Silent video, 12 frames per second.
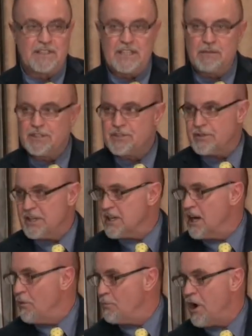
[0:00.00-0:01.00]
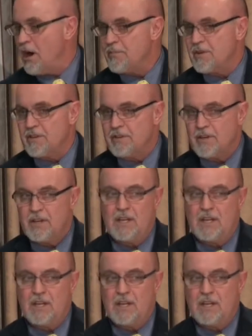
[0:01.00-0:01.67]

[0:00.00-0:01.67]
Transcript: demonstrated how popular